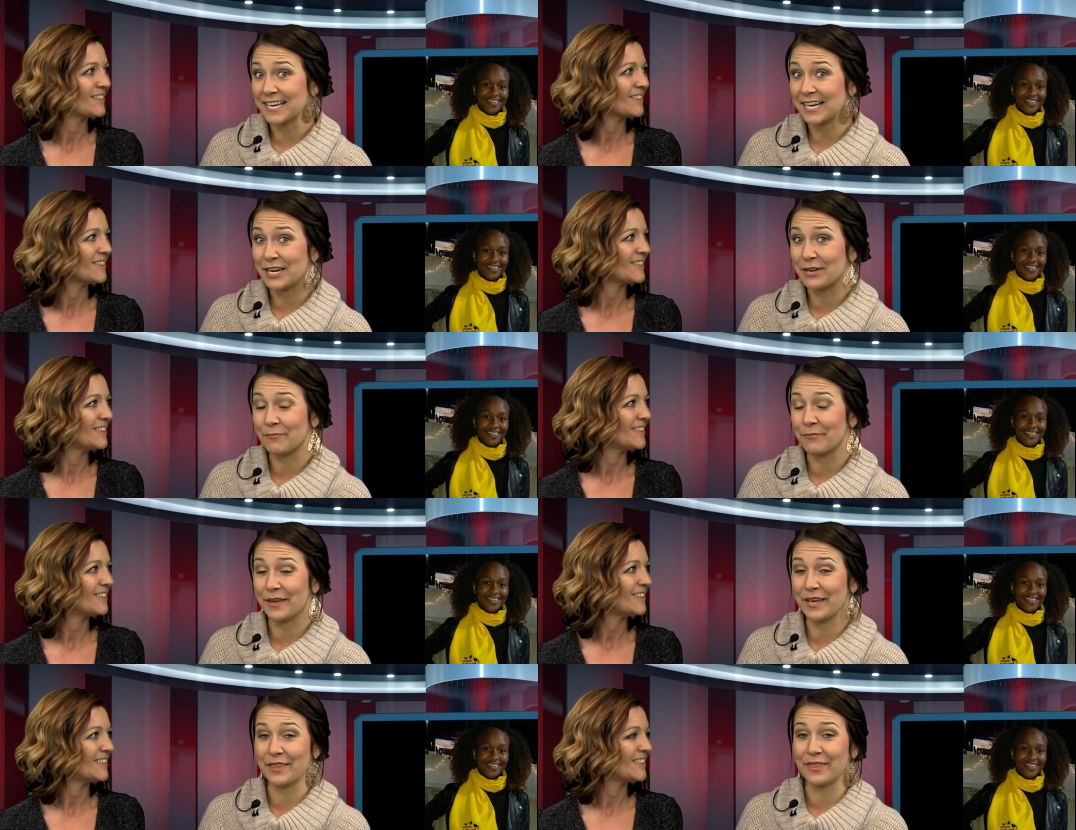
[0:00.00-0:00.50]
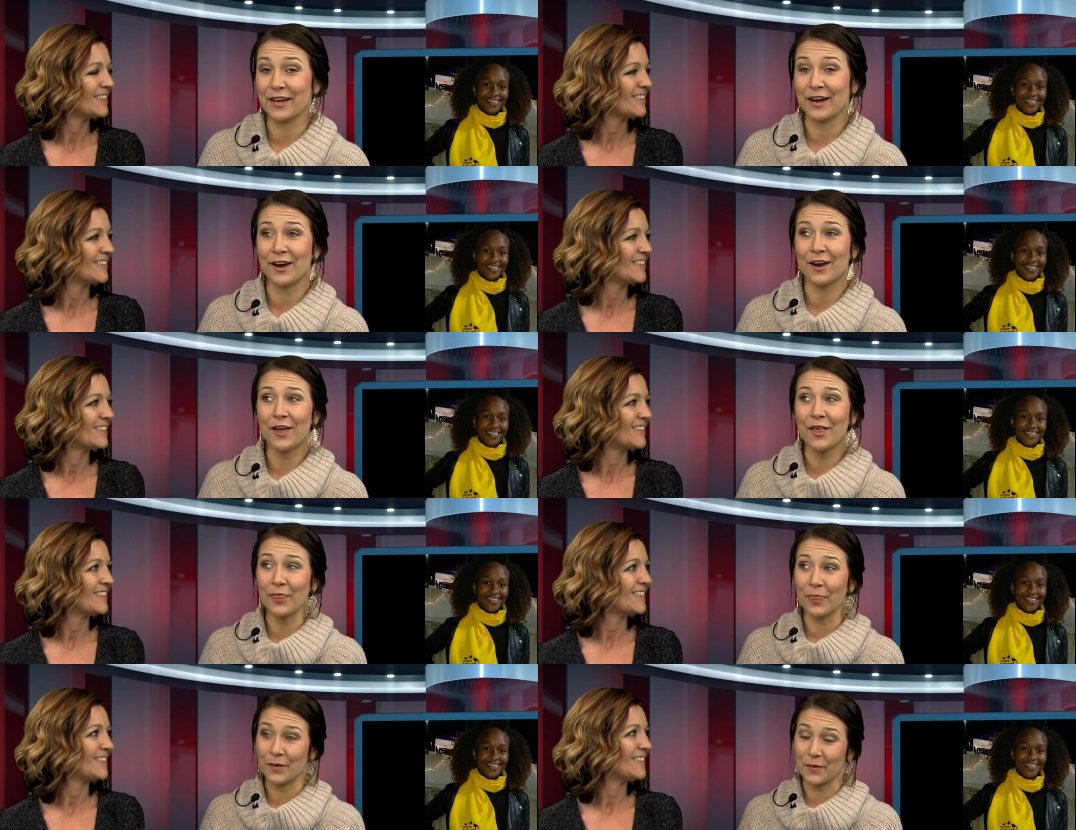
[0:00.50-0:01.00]
Speaker 1: going to be there,
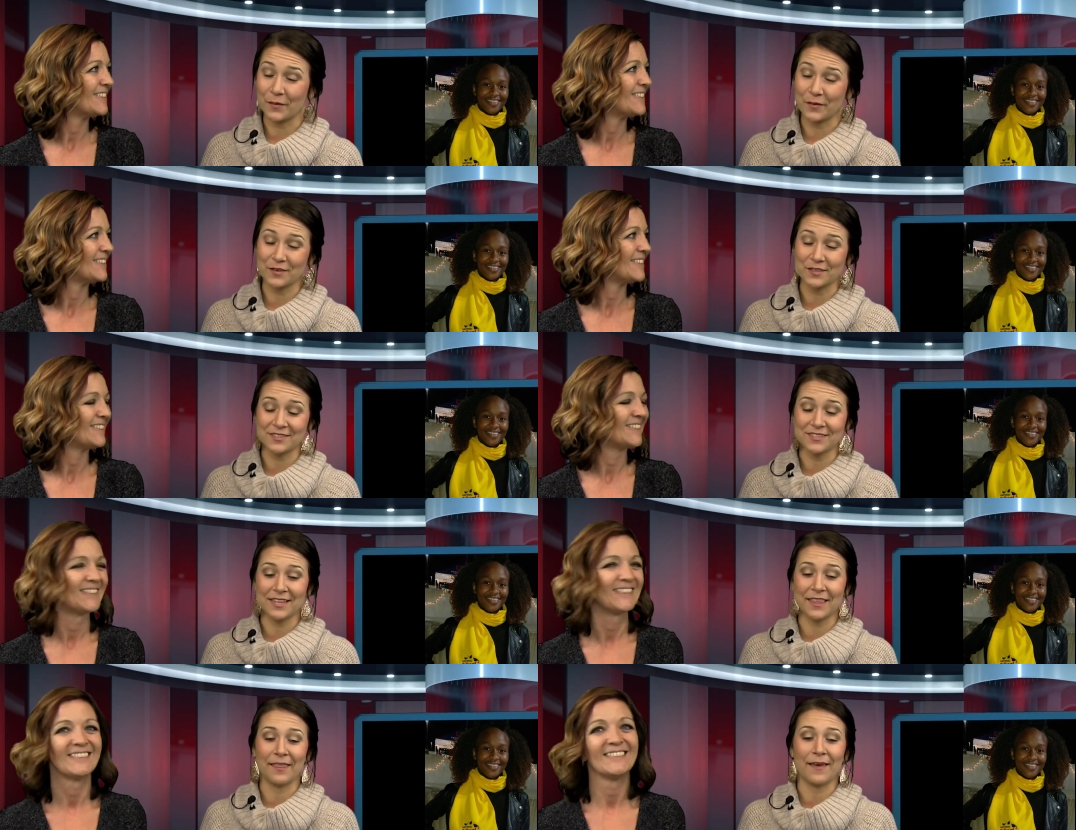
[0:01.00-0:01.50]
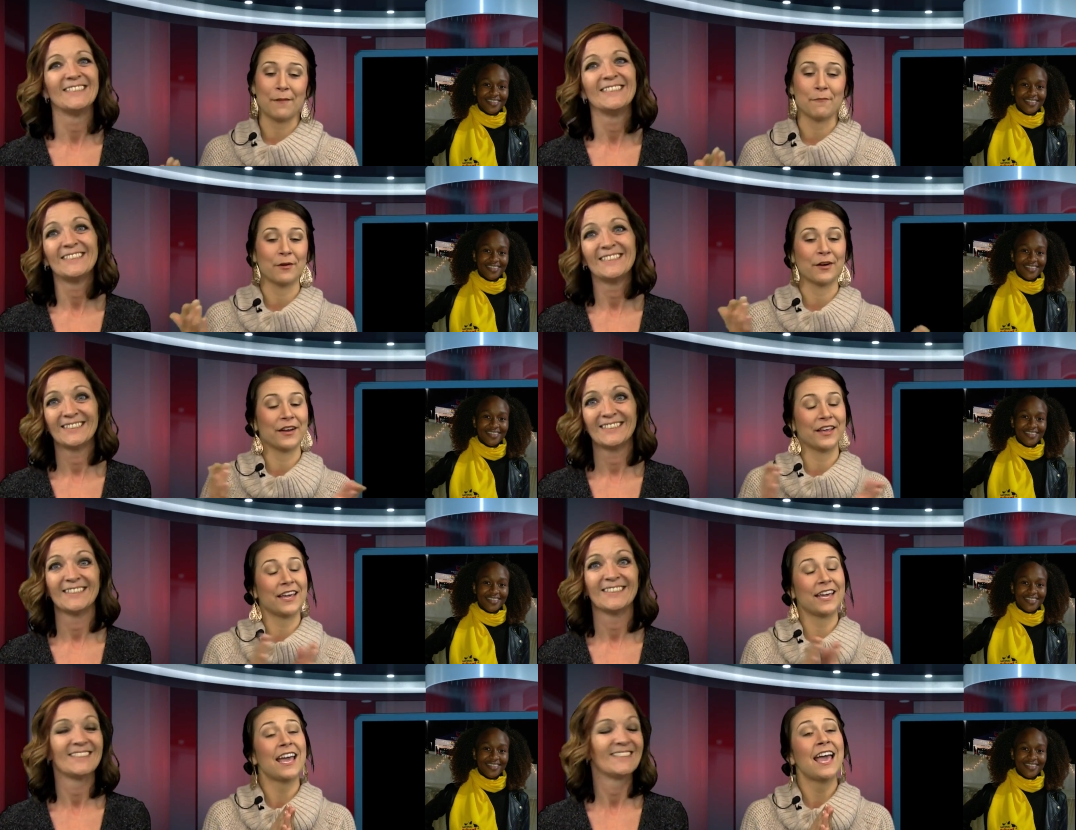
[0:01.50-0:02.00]
a local
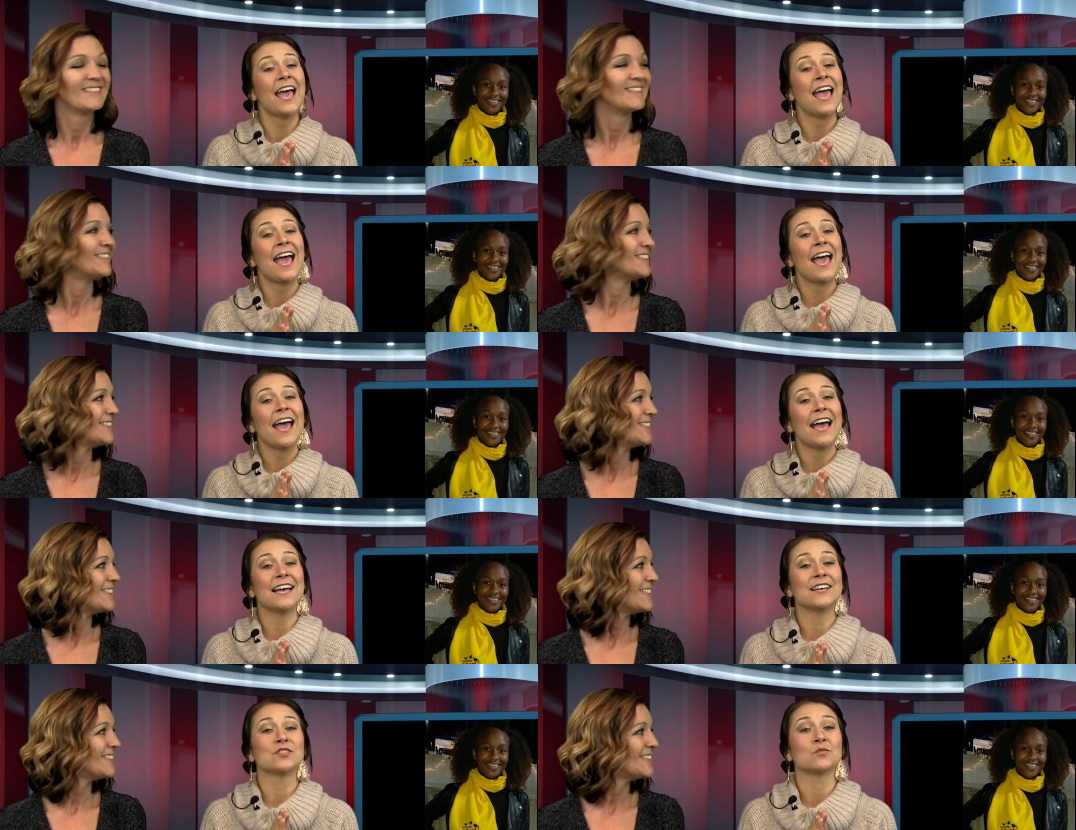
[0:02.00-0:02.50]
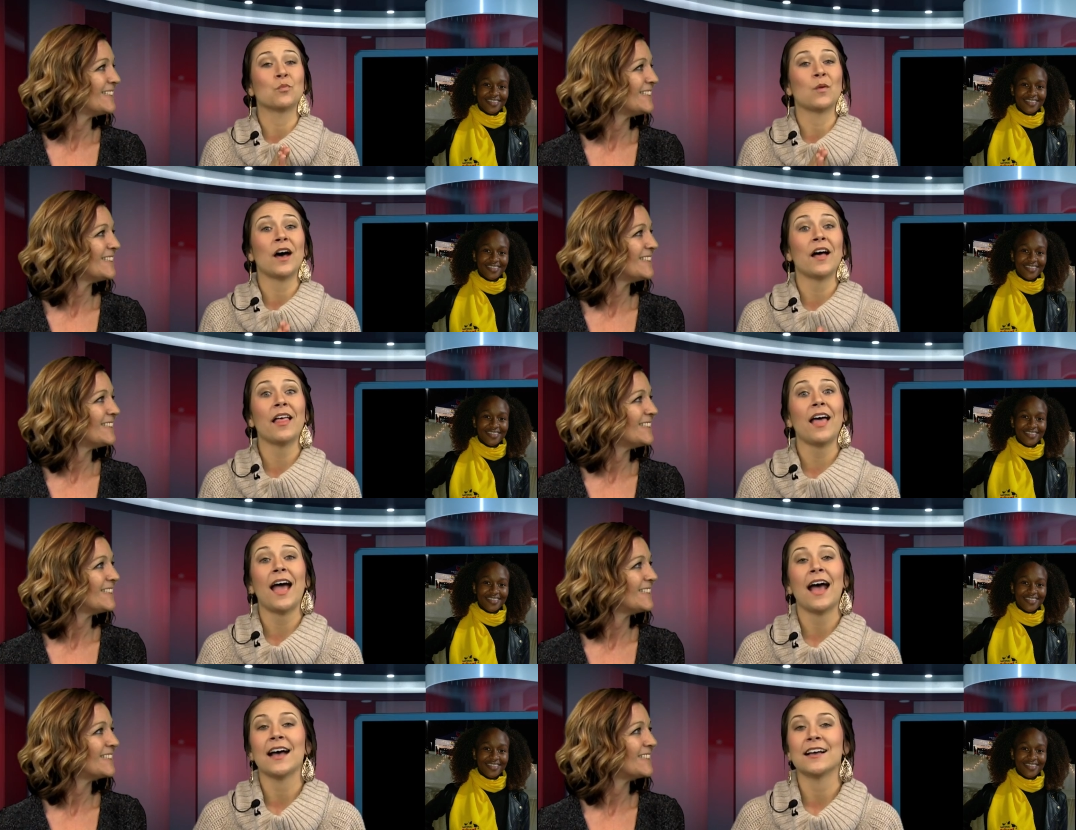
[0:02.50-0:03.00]
celebrity as well
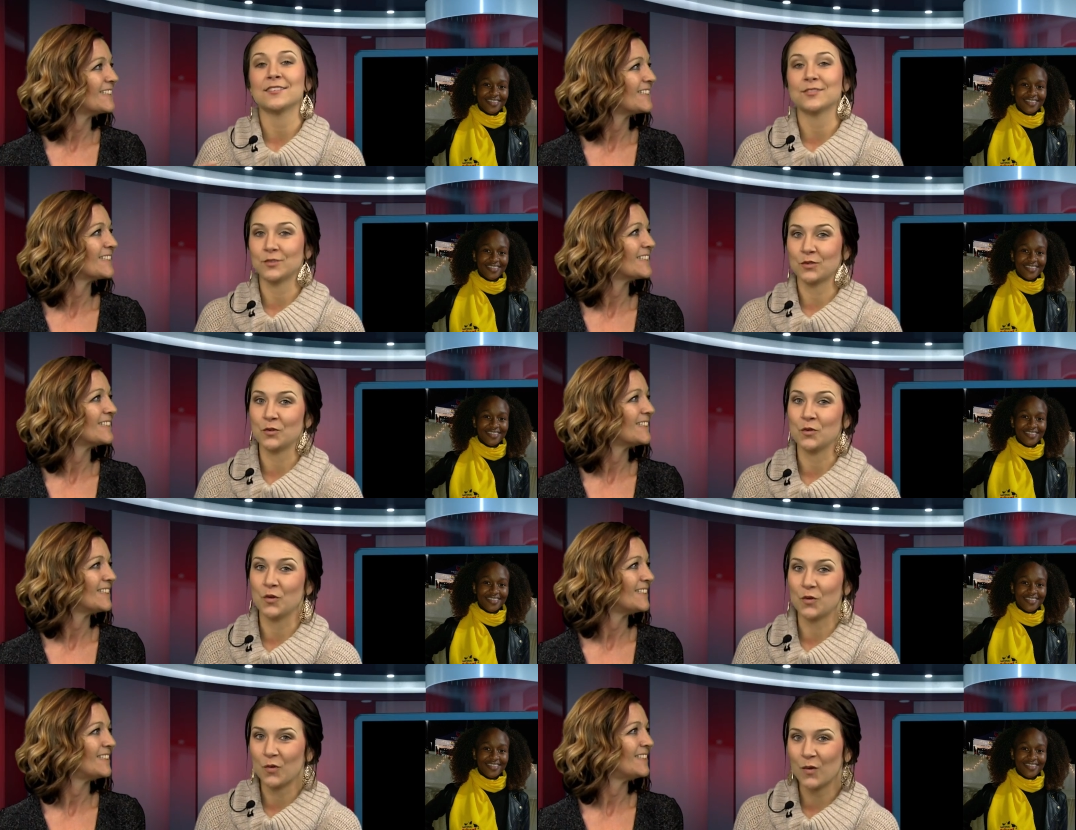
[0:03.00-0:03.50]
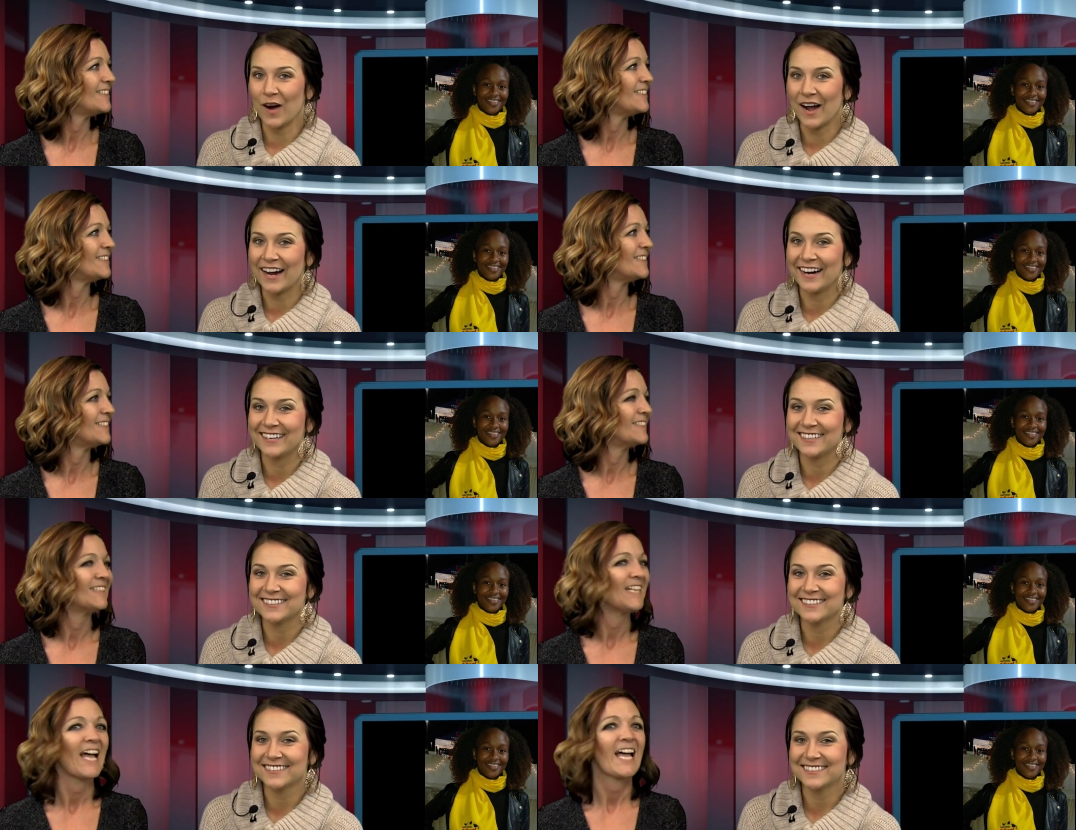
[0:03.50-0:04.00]
as school
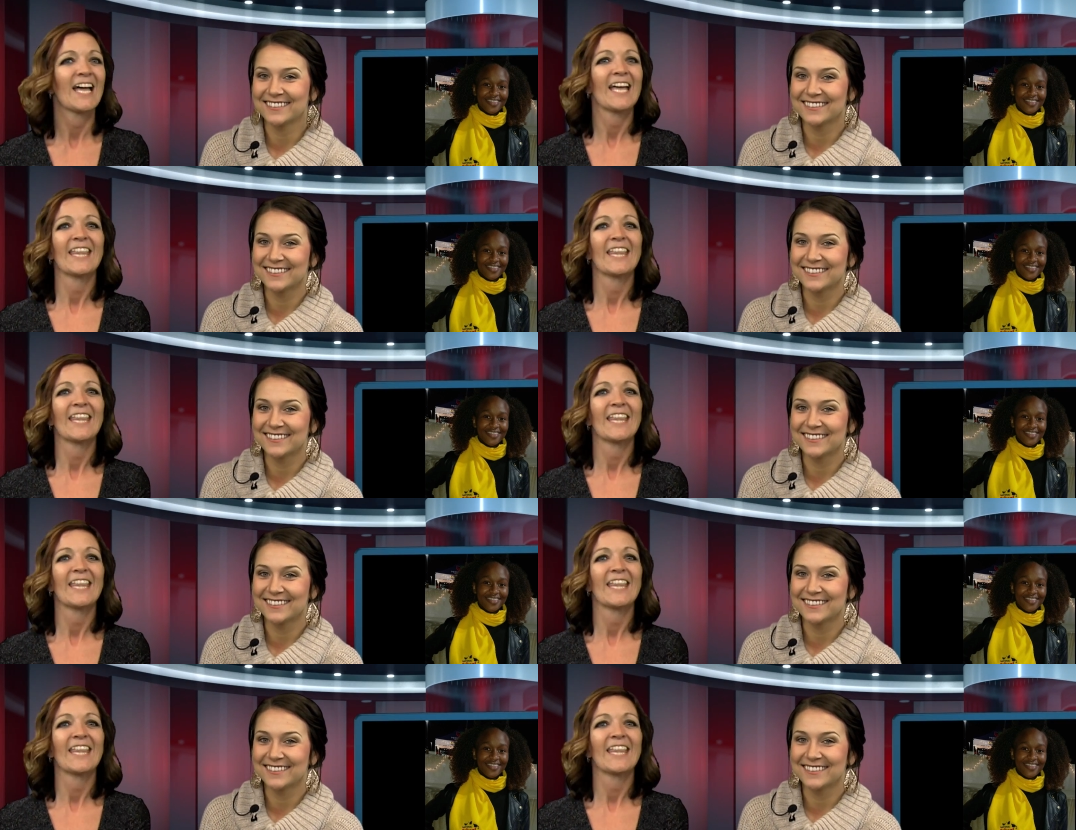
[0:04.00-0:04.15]
choirs.